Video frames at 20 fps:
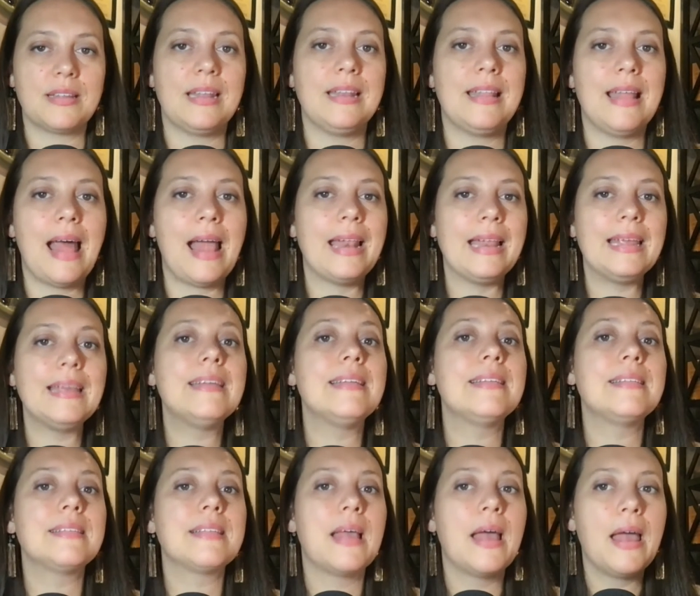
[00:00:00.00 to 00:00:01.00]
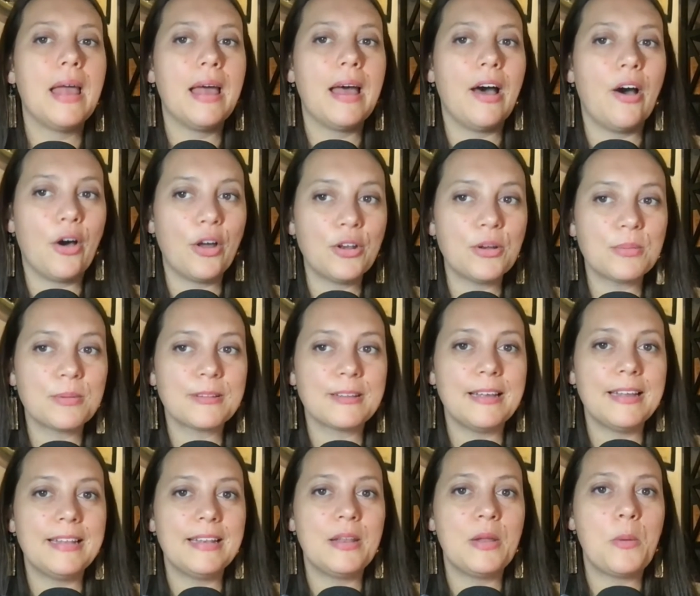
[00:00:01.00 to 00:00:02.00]
And that is
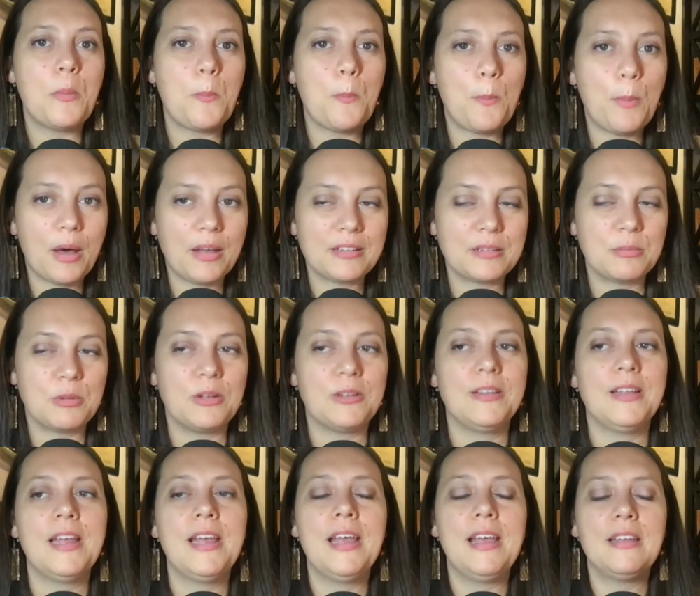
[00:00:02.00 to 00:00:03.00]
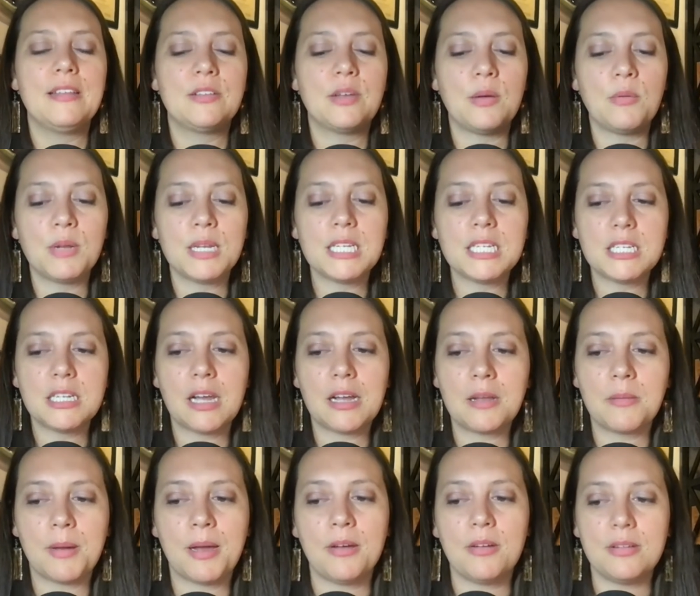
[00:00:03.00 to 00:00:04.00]
100% possible. So I wanted to
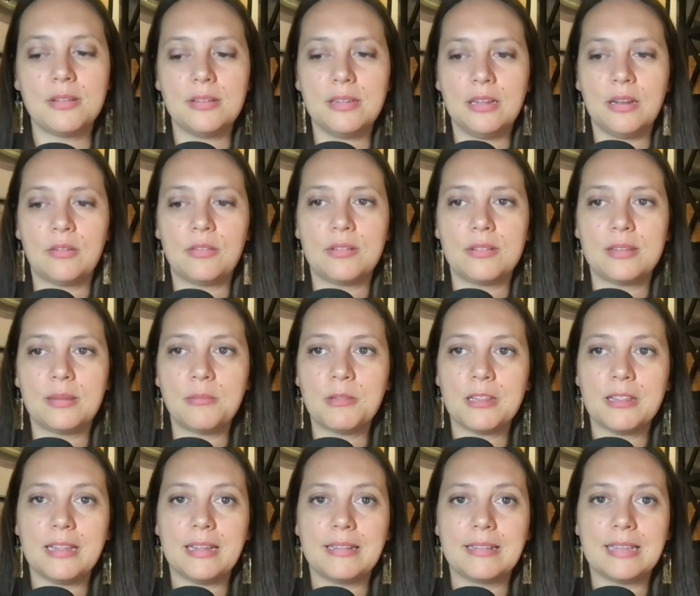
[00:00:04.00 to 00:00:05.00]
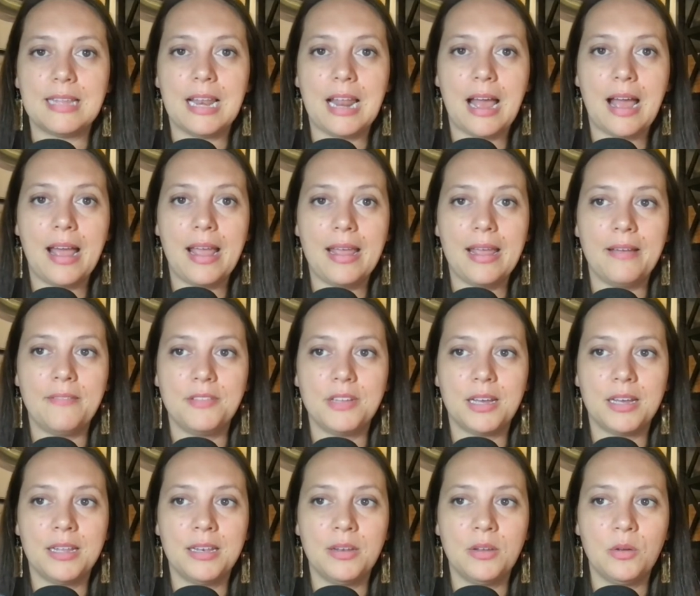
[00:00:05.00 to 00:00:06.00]
talk about, some of the things that I have
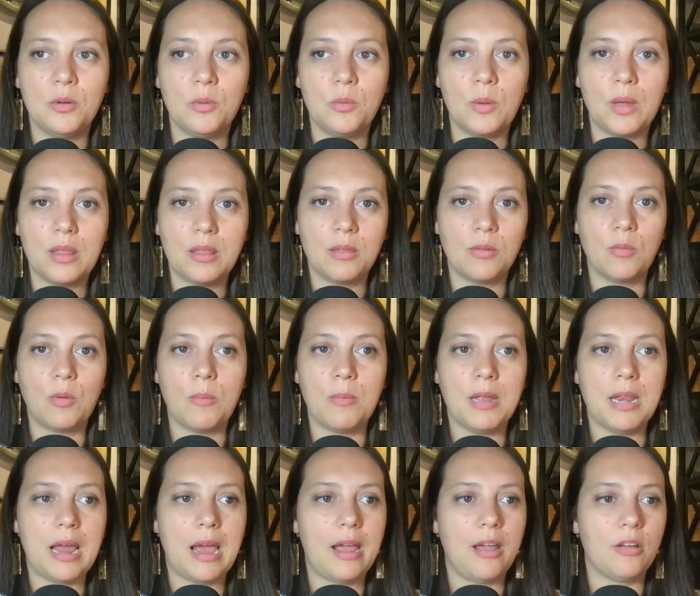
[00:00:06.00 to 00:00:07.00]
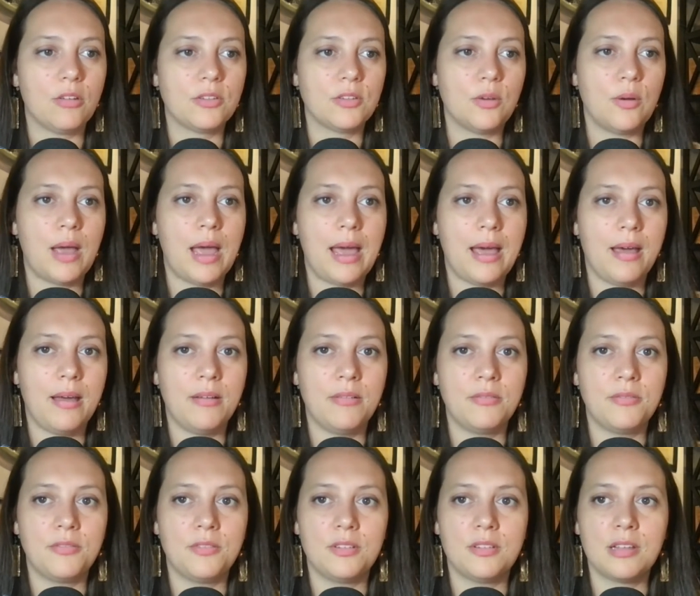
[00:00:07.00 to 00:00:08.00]
done with women. I also
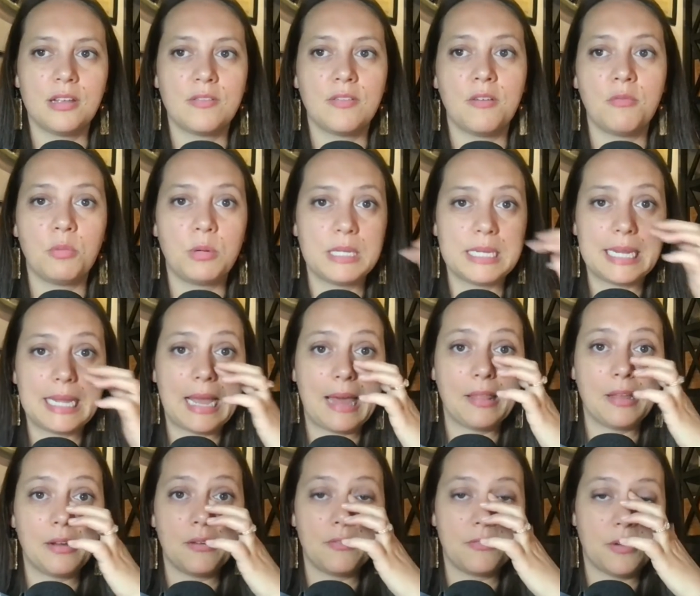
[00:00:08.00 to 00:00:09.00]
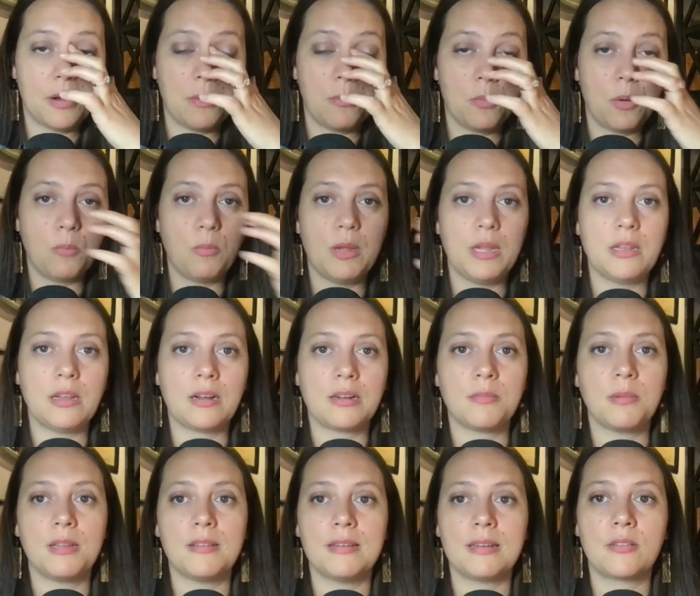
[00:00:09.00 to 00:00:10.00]
have stuff I've put together from when we talked
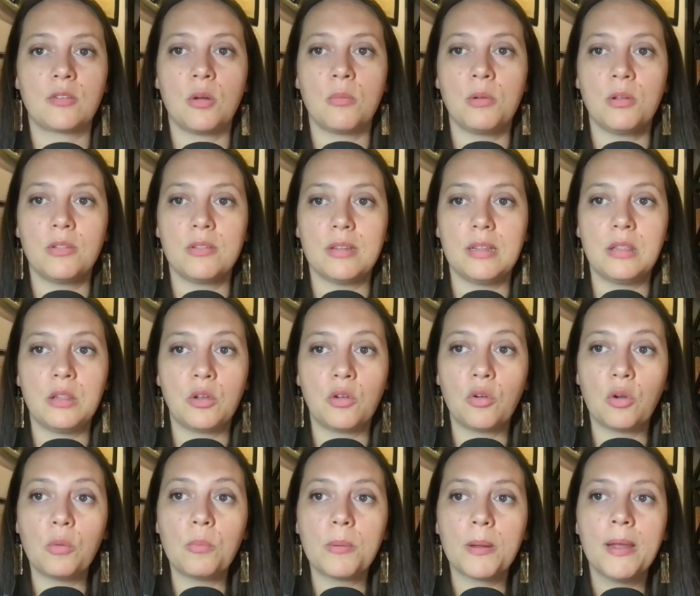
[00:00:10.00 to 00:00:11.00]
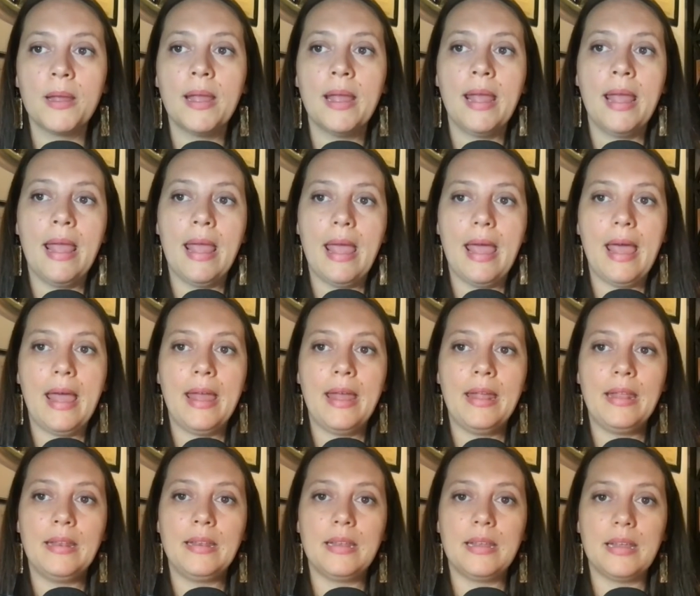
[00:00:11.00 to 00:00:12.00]
about hormones in the group.
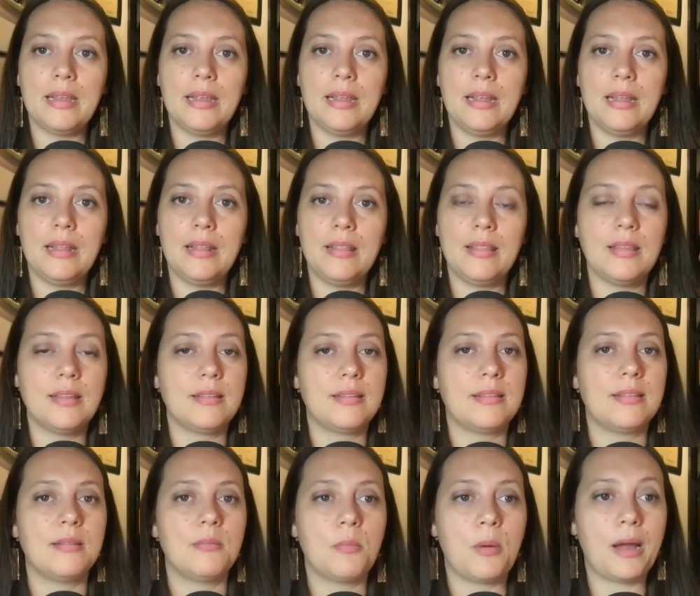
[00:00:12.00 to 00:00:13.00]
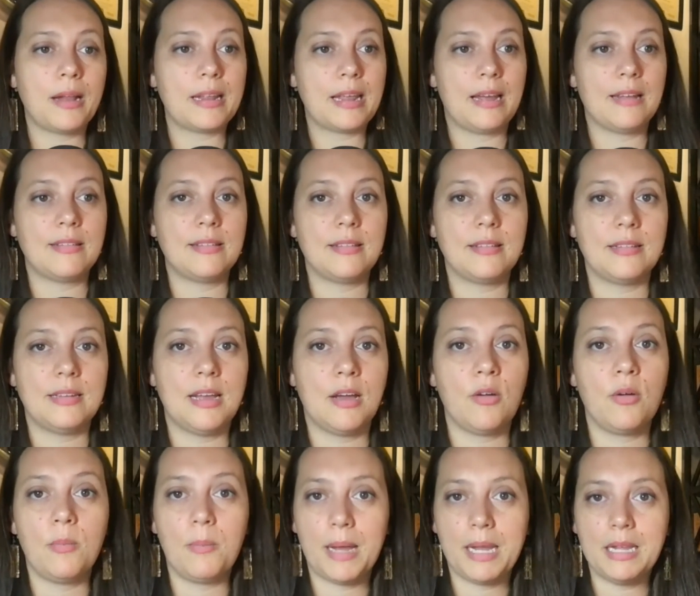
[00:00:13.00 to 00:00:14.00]
And this podcast is
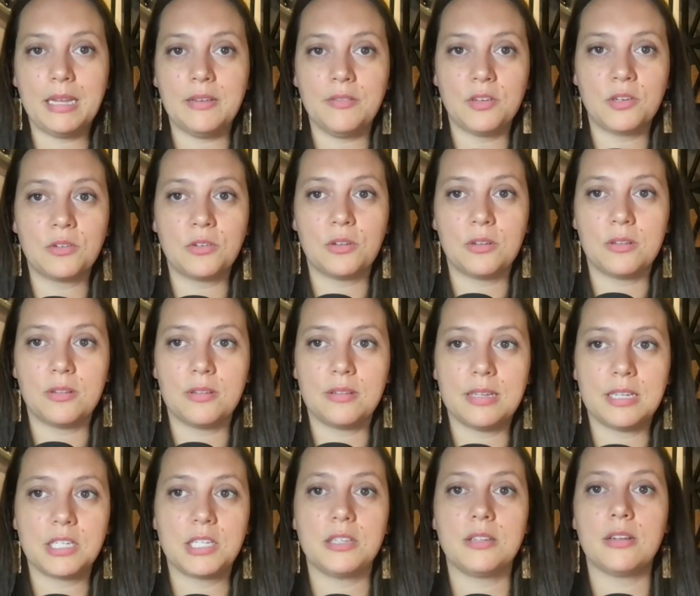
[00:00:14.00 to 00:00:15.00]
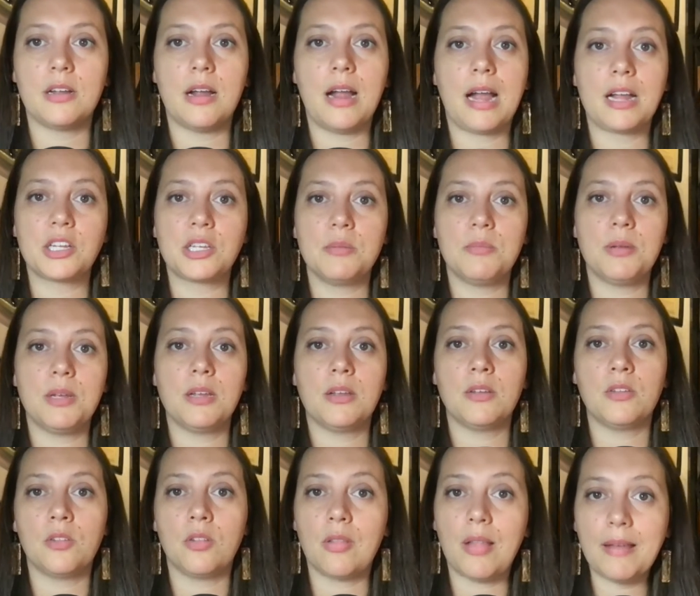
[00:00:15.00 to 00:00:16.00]
now, my individual sessions are actually
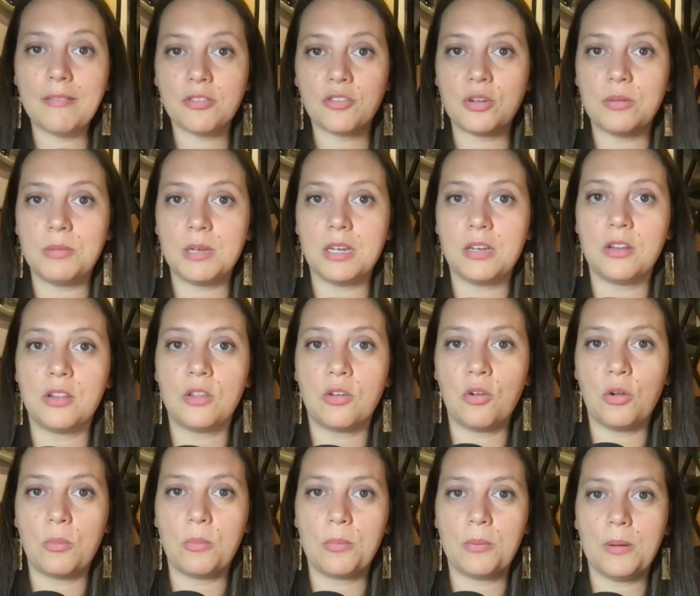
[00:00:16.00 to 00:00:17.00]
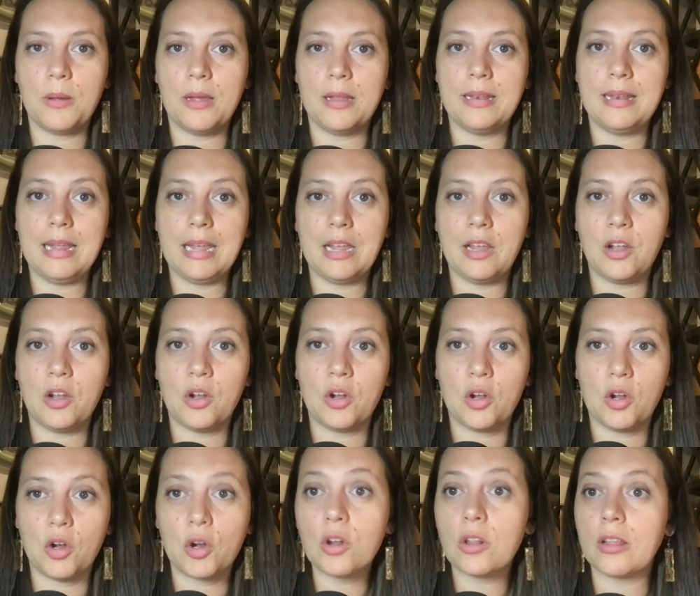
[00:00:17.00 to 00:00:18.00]
being live streamed into the group a day
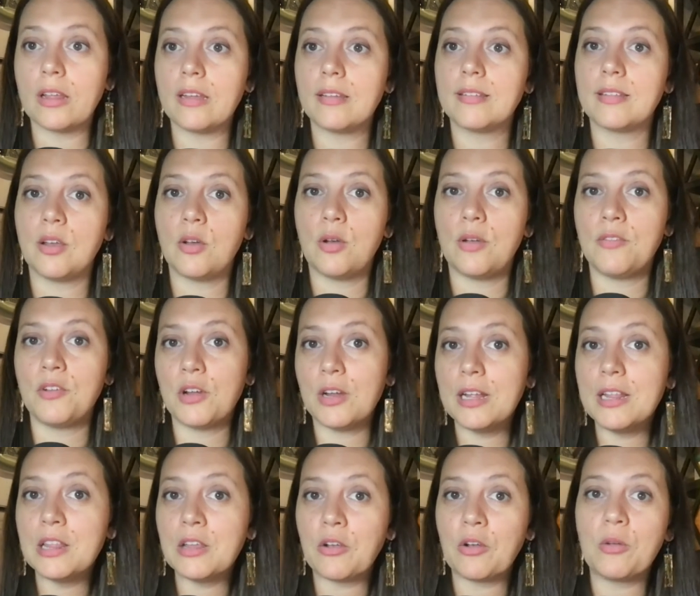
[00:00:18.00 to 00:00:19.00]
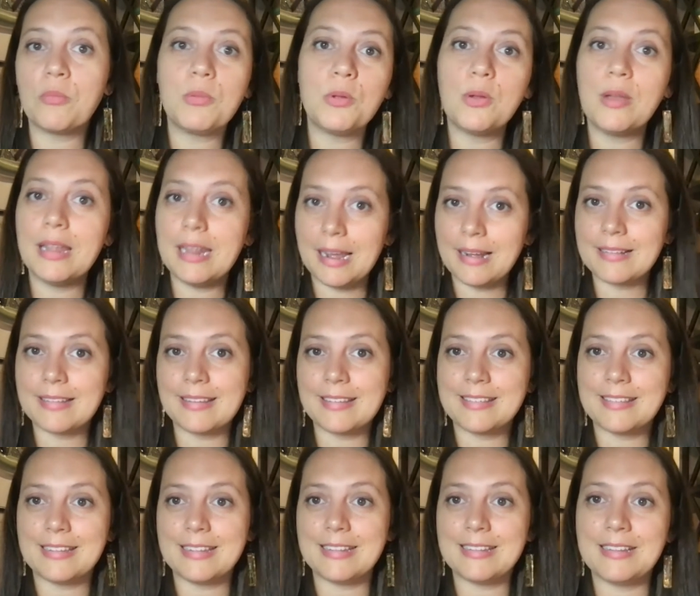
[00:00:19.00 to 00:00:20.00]
early. So if you're in the group, you get access
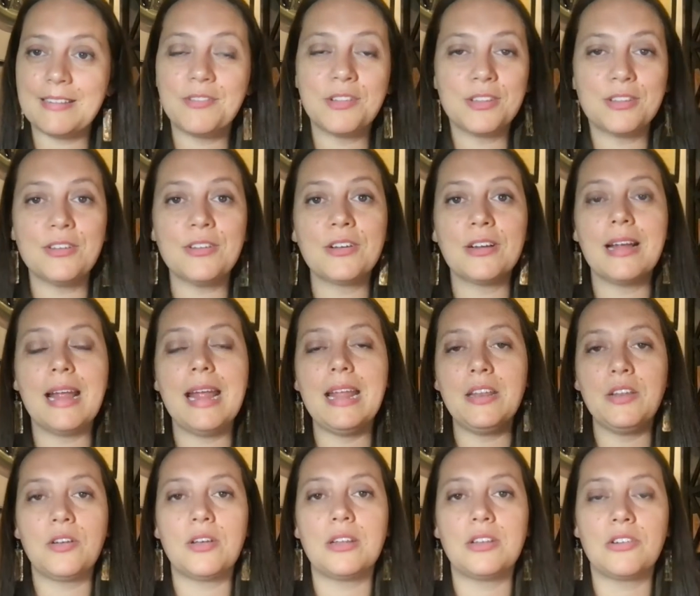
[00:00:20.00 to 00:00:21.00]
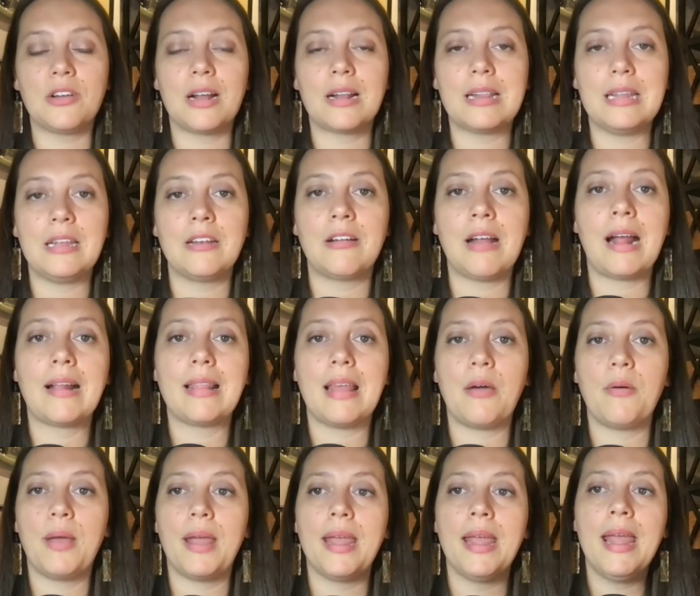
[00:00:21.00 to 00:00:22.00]
to this even sooner and you can directly interact
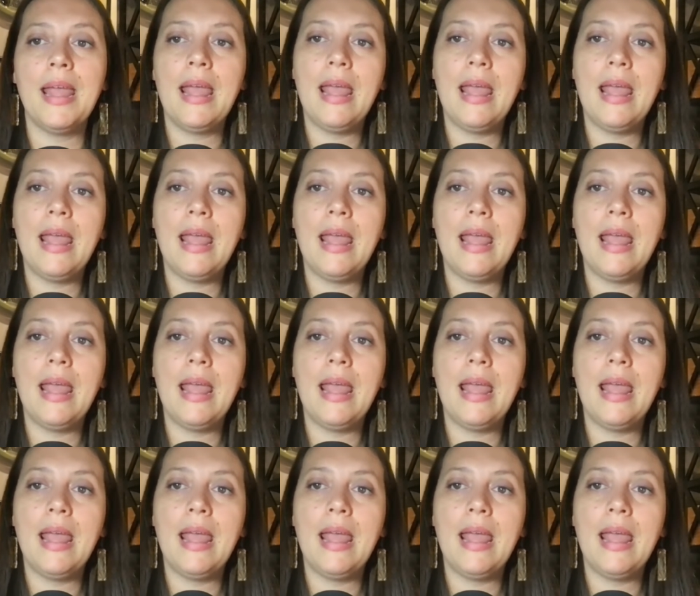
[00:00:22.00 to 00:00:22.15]
that way.